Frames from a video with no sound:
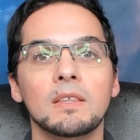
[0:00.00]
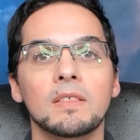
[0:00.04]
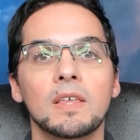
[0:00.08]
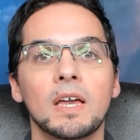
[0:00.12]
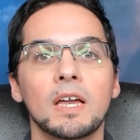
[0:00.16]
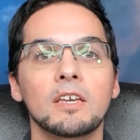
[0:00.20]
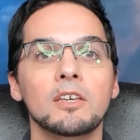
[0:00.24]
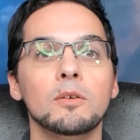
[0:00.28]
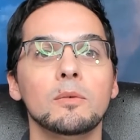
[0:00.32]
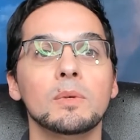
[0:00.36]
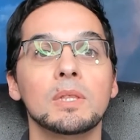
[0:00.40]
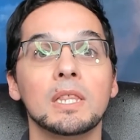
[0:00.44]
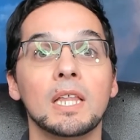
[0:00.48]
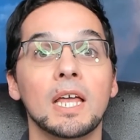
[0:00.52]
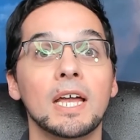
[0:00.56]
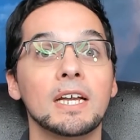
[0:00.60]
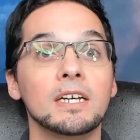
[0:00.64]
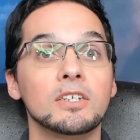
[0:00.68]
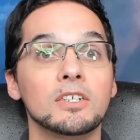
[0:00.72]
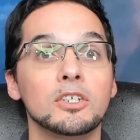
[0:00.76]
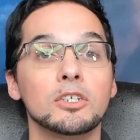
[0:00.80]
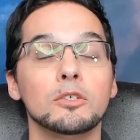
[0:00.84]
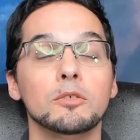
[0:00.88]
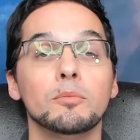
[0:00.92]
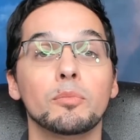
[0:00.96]
that you would
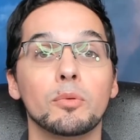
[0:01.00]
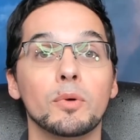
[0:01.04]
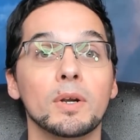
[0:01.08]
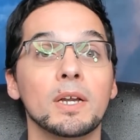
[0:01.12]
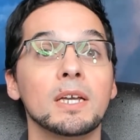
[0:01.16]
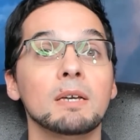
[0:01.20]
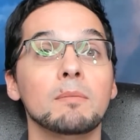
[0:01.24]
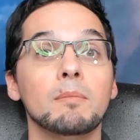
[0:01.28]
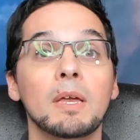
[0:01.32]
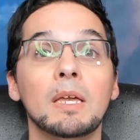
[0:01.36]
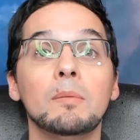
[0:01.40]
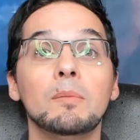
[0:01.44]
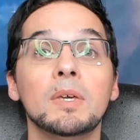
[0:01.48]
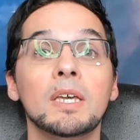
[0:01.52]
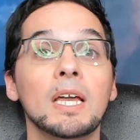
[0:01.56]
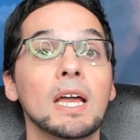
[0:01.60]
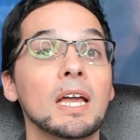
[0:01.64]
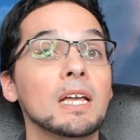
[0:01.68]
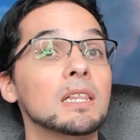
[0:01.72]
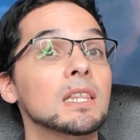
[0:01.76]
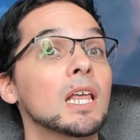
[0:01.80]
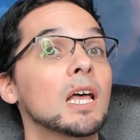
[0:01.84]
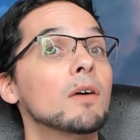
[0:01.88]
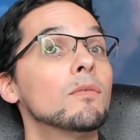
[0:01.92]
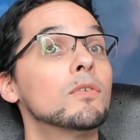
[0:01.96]
like to bring maybe
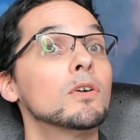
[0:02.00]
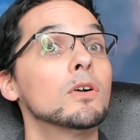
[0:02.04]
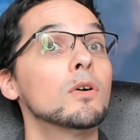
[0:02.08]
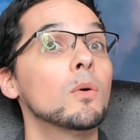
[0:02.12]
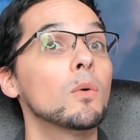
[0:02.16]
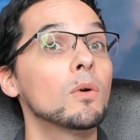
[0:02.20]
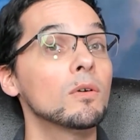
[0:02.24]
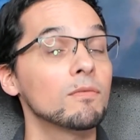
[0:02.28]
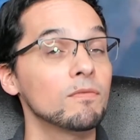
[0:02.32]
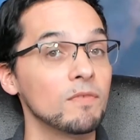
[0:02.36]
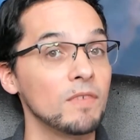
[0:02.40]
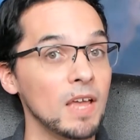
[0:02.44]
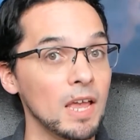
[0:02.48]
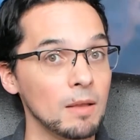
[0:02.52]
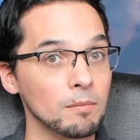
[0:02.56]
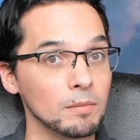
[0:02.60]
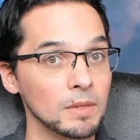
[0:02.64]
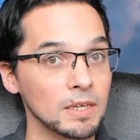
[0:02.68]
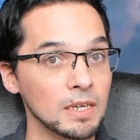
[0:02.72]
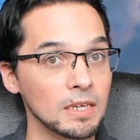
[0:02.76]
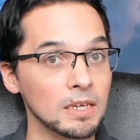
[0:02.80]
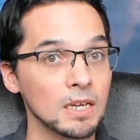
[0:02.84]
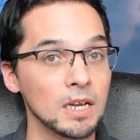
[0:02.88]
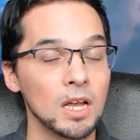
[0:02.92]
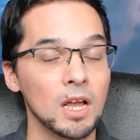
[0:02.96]
a lover or
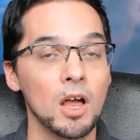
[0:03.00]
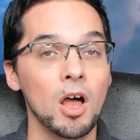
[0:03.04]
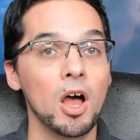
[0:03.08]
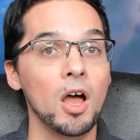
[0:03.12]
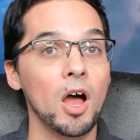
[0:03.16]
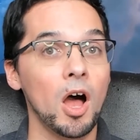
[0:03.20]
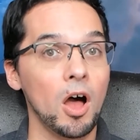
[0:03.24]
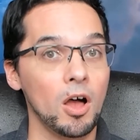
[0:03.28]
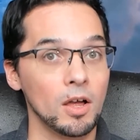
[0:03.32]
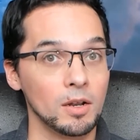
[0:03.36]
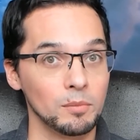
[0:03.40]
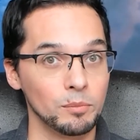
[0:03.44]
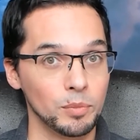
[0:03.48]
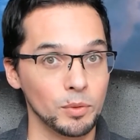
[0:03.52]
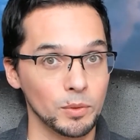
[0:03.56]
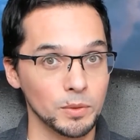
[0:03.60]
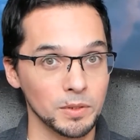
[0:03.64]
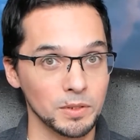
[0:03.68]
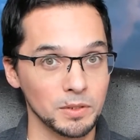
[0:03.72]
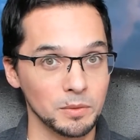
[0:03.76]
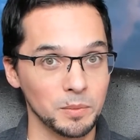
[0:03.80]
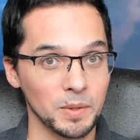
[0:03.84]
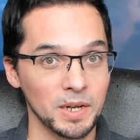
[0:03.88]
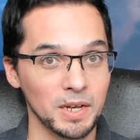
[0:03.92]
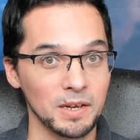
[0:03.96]
family on
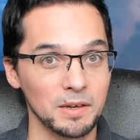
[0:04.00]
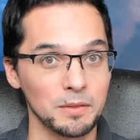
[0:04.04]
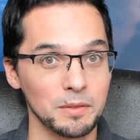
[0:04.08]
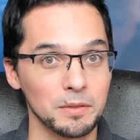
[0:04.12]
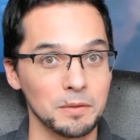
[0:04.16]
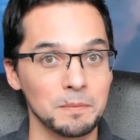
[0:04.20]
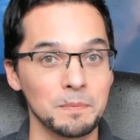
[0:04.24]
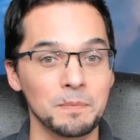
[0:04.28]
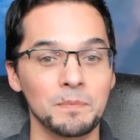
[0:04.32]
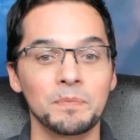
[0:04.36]
board with.